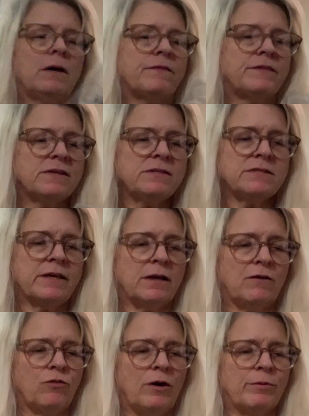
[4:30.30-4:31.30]
This set
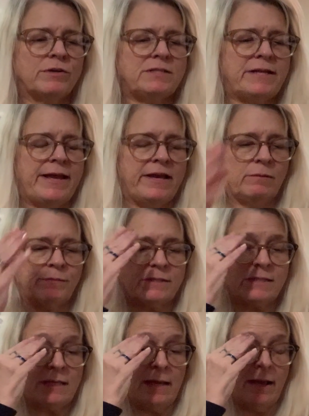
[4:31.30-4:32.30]
of rubber stamps